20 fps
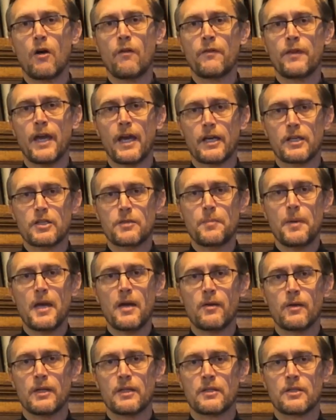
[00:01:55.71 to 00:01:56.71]
on the
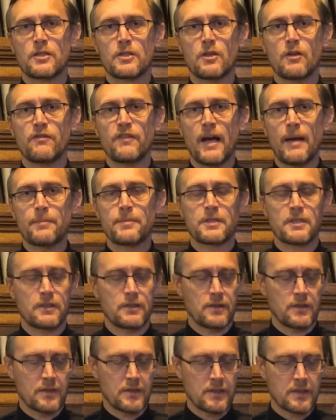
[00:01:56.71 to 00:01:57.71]
experience of
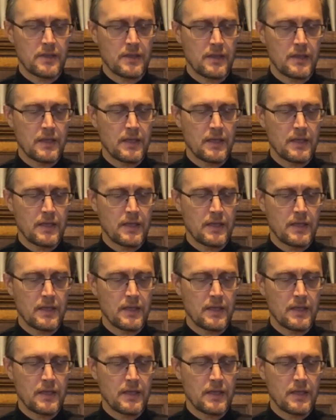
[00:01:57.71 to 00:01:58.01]
absence.